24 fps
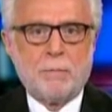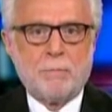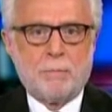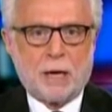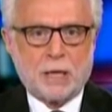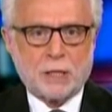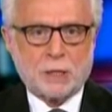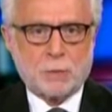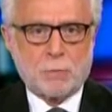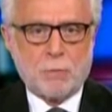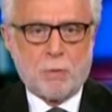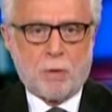
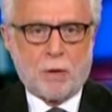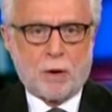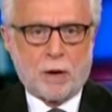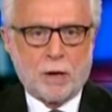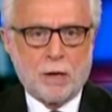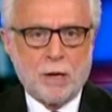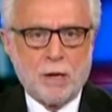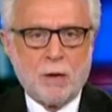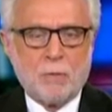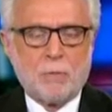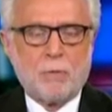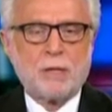Much
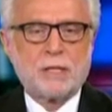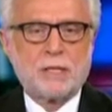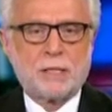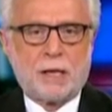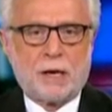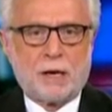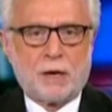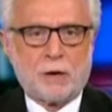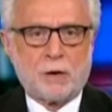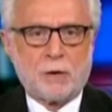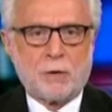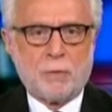more with
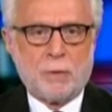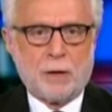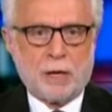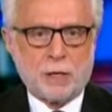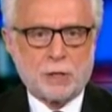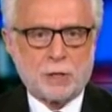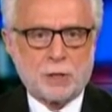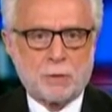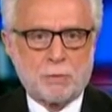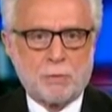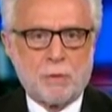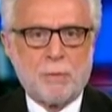Senator
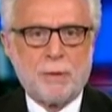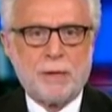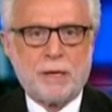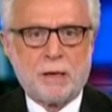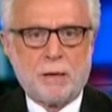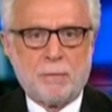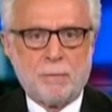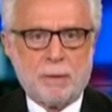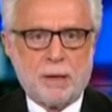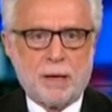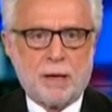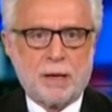Risch when we
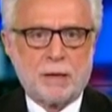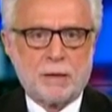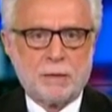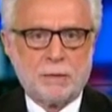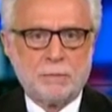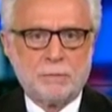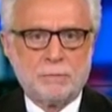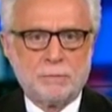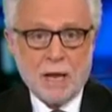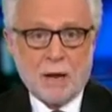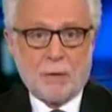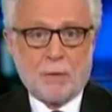come back.
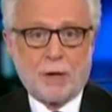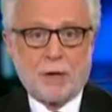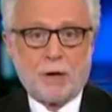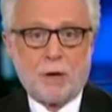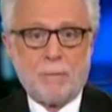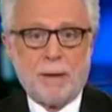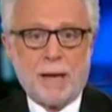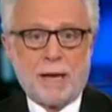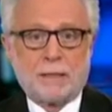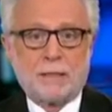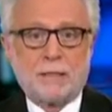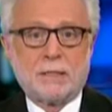I want to go
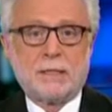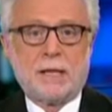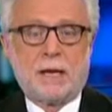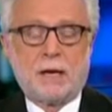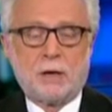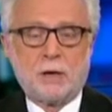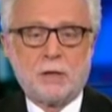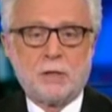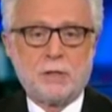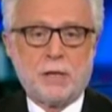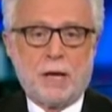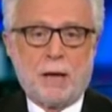back to
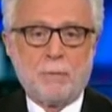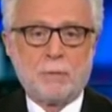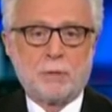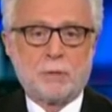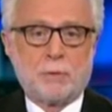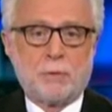Senator James